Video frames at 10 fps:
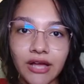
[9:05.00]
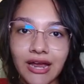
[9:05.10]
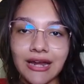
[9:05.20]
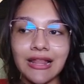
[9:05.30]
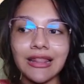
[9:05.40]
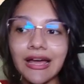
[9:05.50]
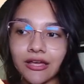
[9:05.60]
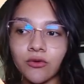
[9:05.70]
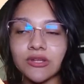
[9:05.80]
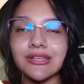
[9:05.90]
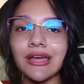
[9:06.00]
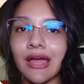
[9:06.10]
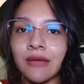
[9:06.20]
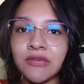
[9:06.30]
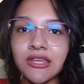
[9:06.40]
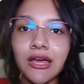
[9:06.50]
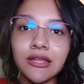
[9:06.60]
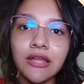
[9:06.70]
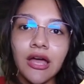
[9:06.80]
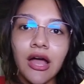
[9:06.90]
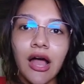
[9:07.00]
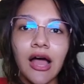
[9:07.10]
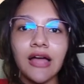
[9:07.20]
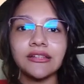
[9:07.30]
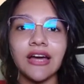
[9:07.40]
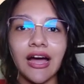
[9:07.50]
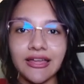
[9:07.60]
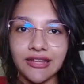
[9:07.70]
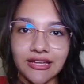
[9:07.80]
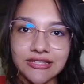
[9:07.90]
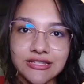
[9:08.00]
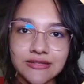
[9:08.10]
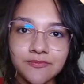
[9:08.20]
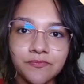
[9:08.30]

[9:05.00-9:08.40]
and aligned with the MEN and guidelines.